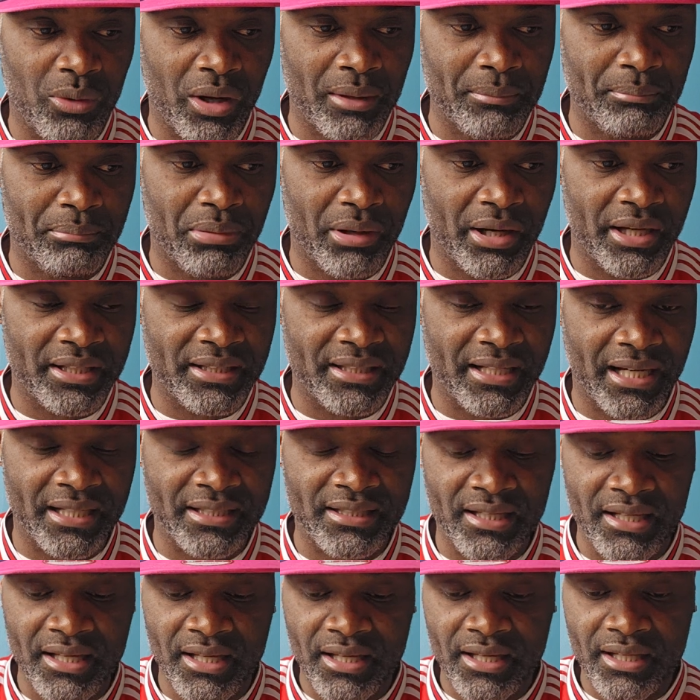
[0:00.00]
one point
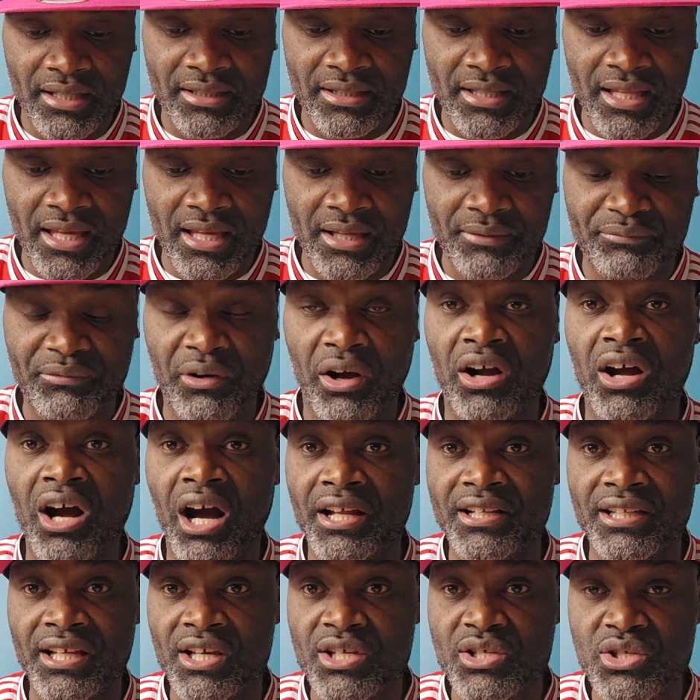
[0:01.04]
that they
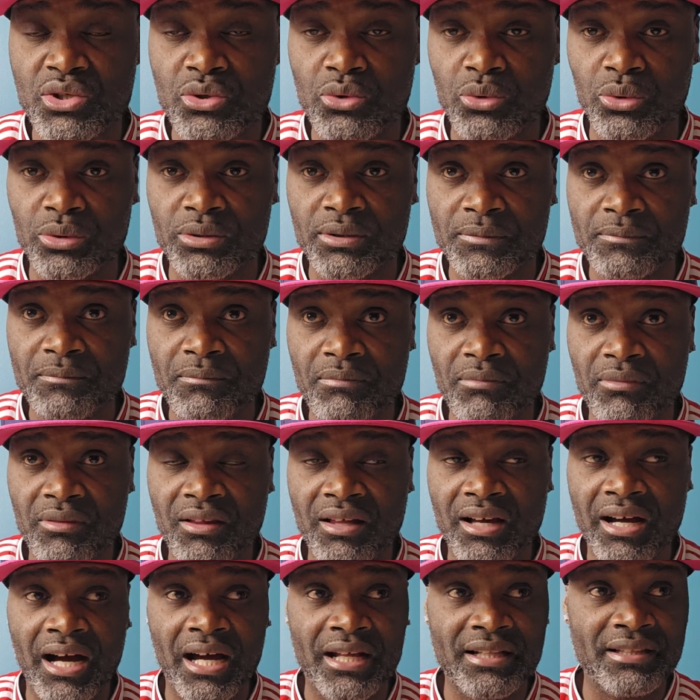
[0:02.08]
forgot their suit,
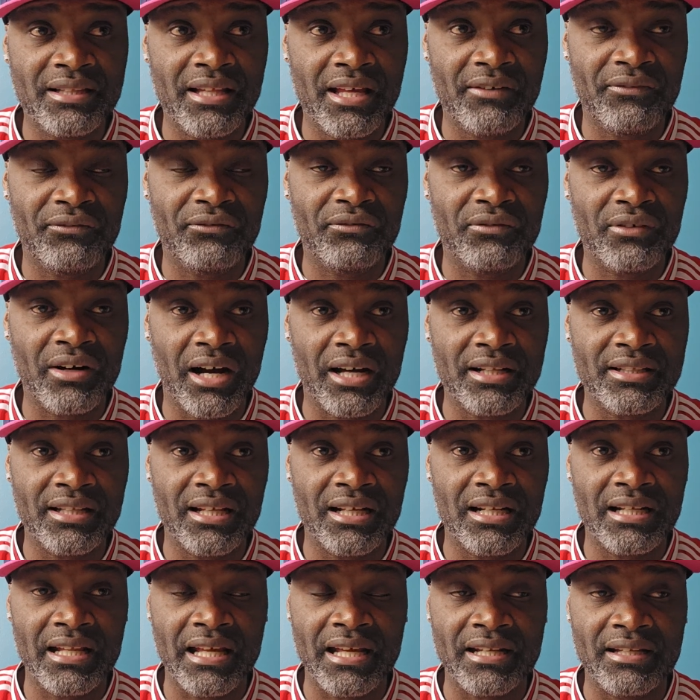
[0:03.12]
and they have
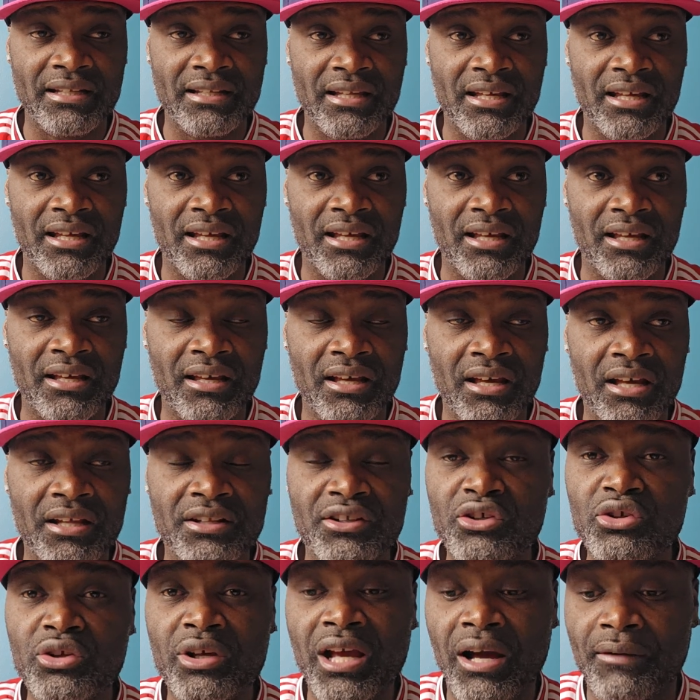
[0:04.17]

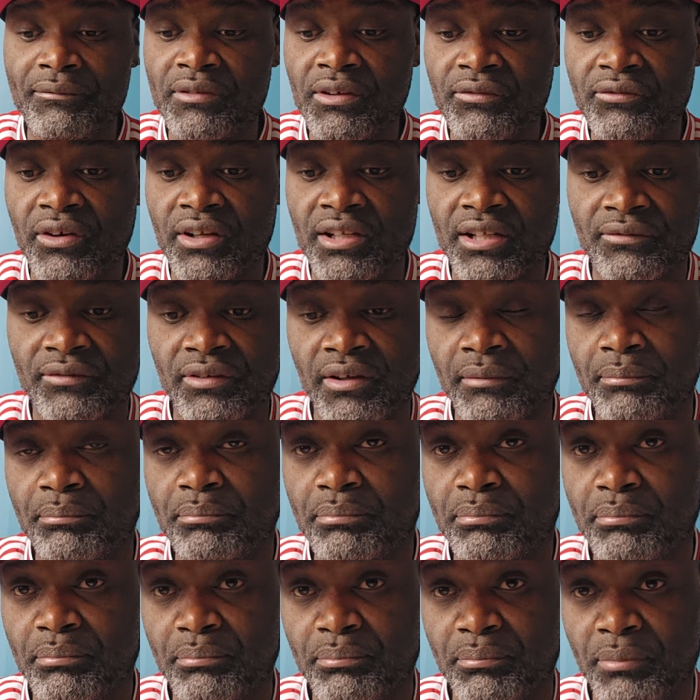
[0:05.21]
different
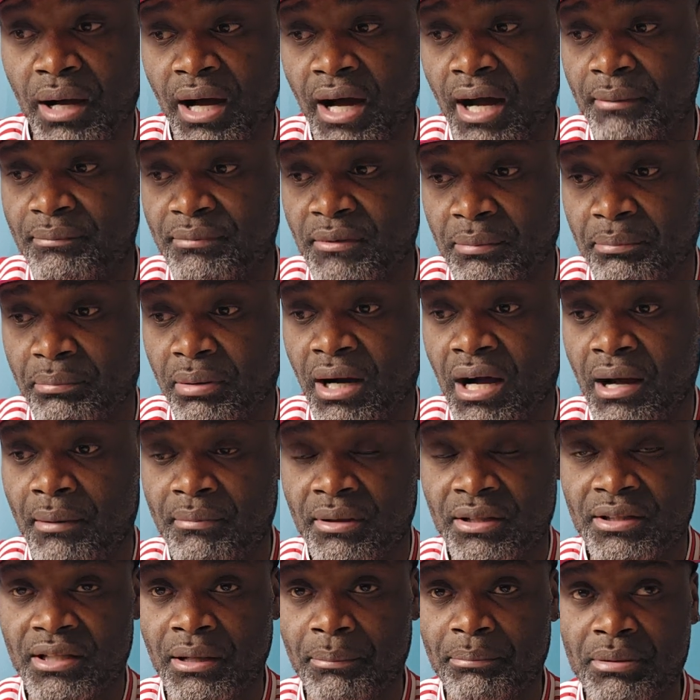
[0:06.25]

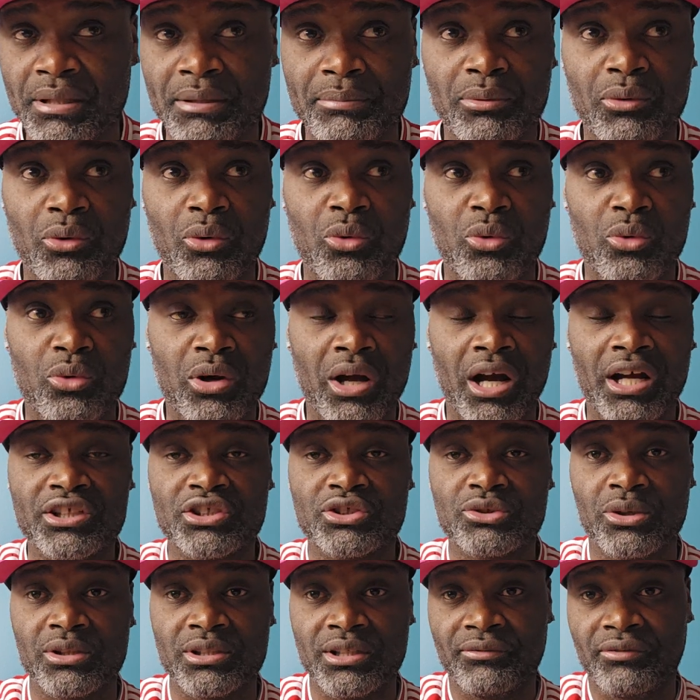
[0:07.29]
department of people who
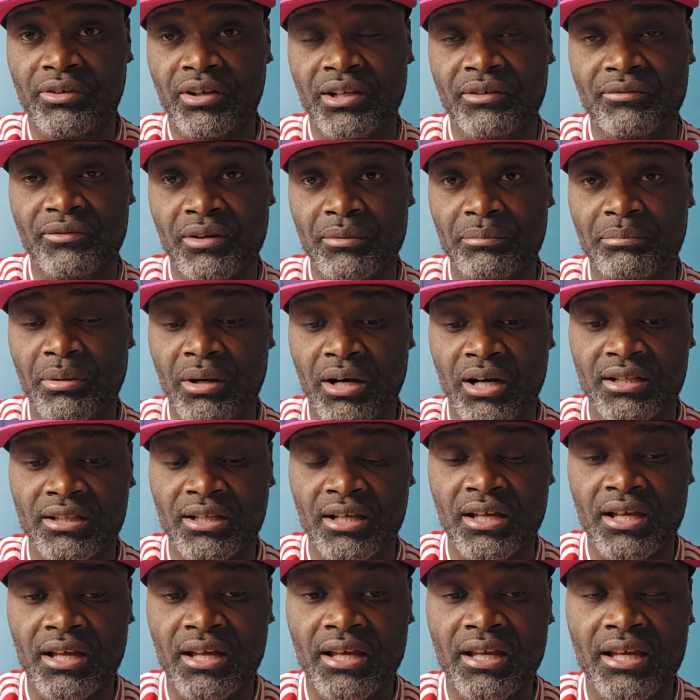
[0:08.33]
control different
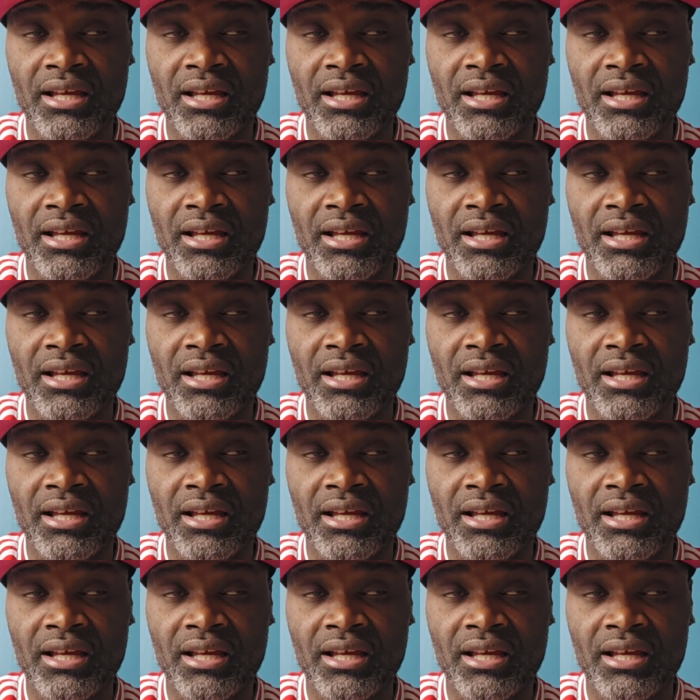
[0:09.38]
parts